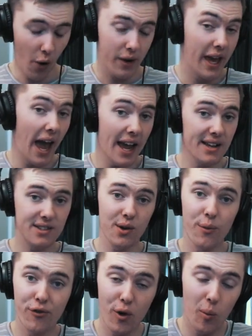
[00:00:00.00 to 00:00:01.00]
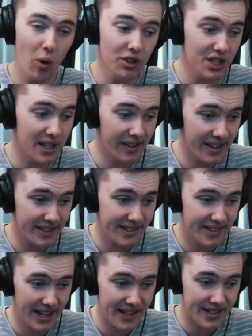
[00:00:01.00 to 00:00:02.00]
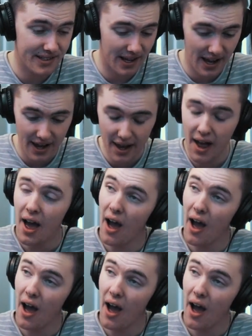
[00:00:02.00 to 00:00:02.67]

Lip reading: Okay, so from watching this teaser,